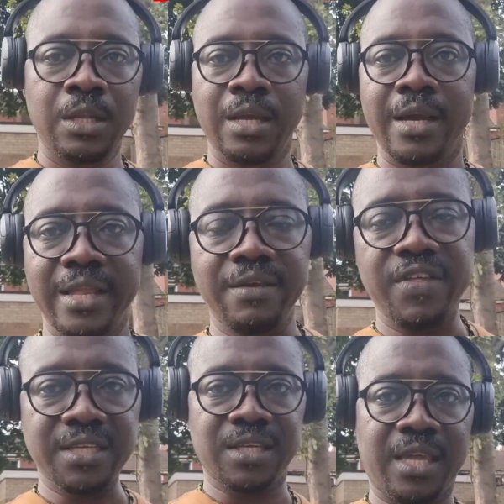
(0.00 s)
And if
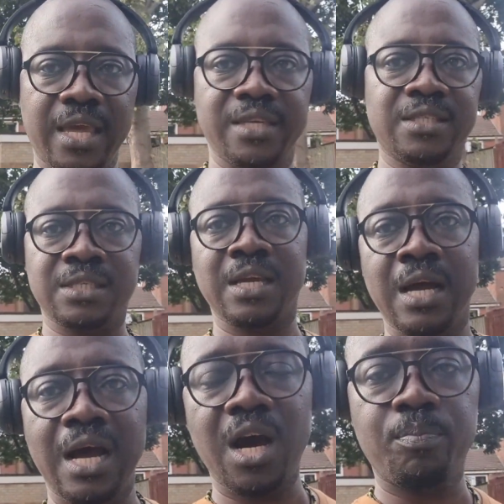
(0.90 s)
that's the case,
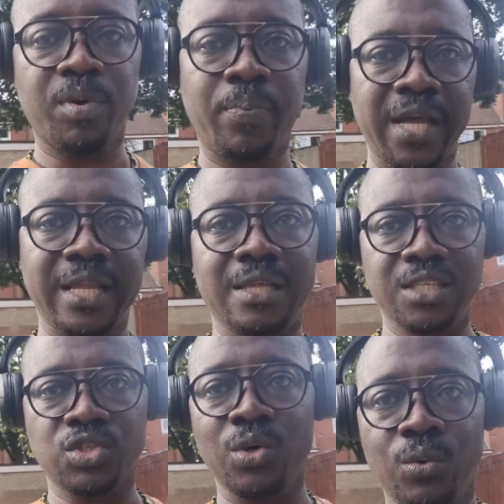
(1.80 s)
how prepared are the
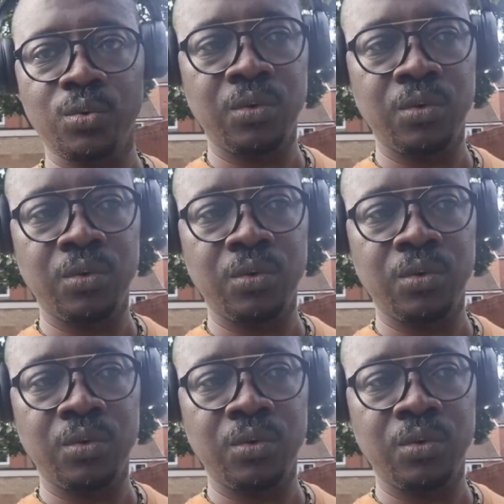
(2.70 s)
school?